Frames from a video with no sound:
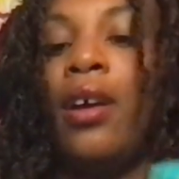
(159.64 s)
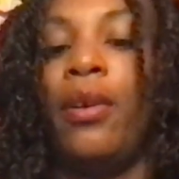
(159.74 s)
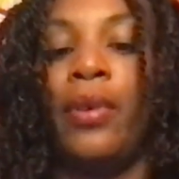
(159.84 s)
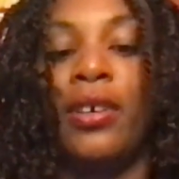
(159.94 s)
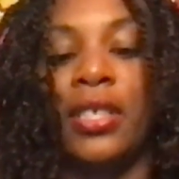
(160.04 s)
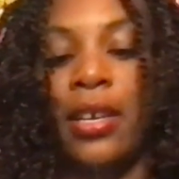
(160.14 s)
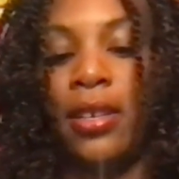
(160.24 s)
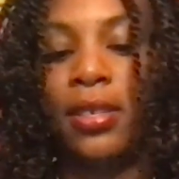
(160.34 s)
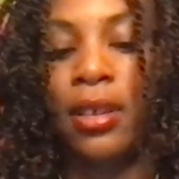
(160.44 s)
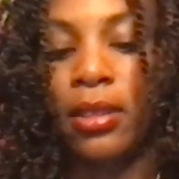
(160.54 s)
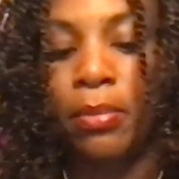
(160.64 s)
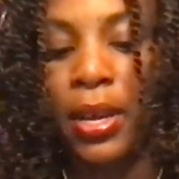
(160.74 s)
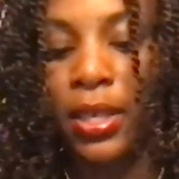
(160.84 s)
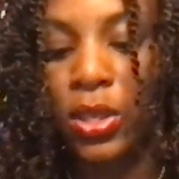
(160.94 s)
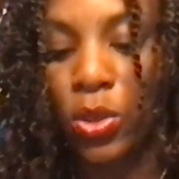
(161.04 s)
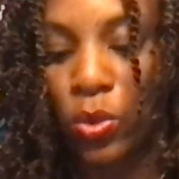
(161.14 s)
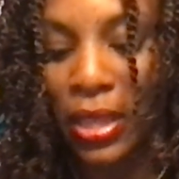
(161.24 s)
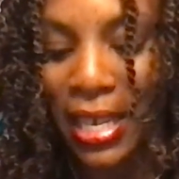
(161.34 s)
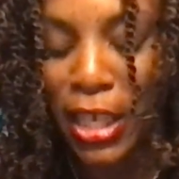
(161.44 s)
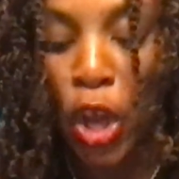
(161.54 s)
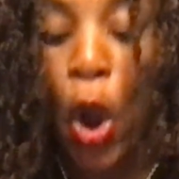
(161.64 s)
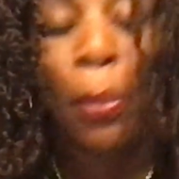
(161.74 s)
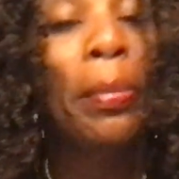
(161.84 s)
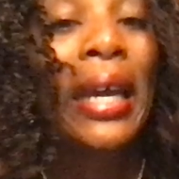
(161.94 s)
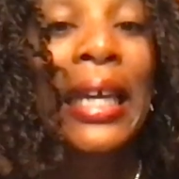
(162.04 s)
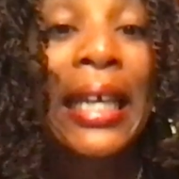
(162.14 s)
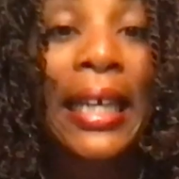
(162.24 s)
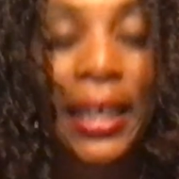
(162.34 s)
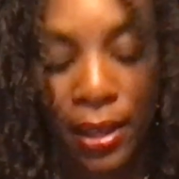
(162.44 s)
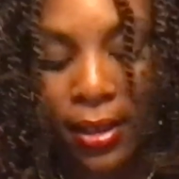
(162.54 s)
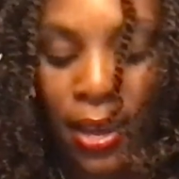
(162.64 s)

We're going to take these out the box too. These are pink.